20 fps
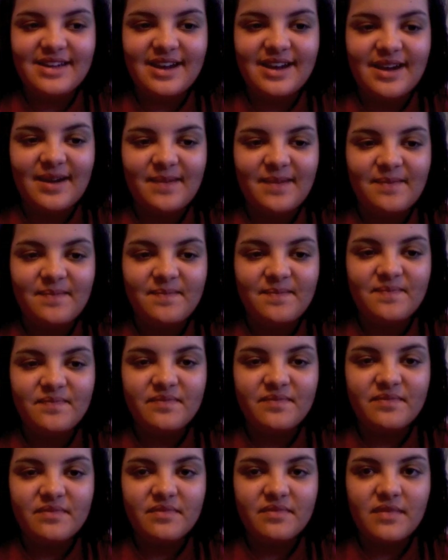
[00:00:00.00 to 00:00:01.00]
I
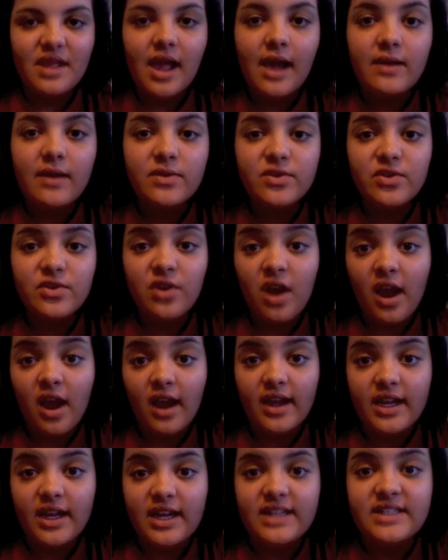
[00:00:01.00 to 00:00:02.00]
was
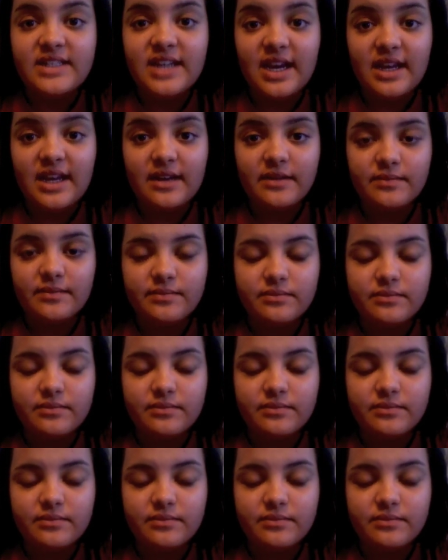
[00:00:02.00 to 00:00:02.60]
crying a ton.